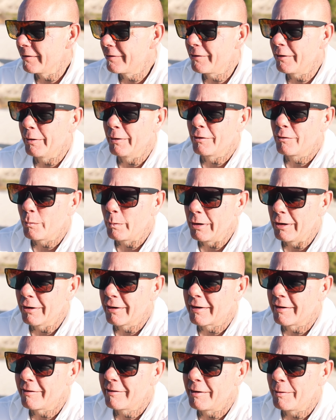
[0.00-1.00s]
So it's
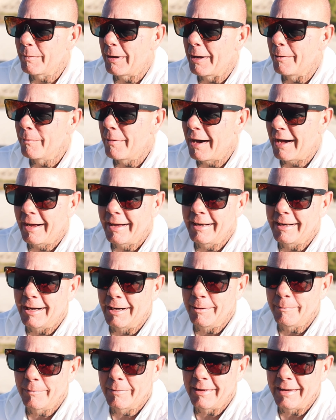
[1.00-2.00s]
weird because in my mind,
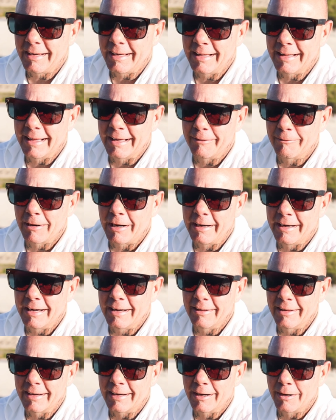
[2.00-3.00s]
I'm thinking like right
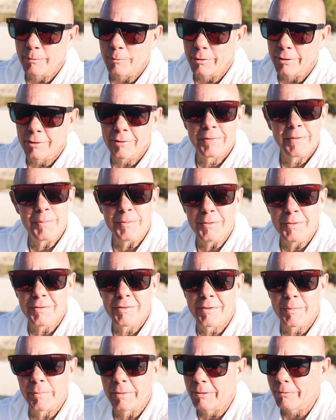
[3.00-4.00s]
now, like, I wonder if I'm doing
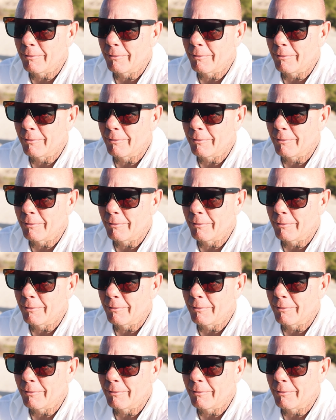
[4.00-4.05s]
something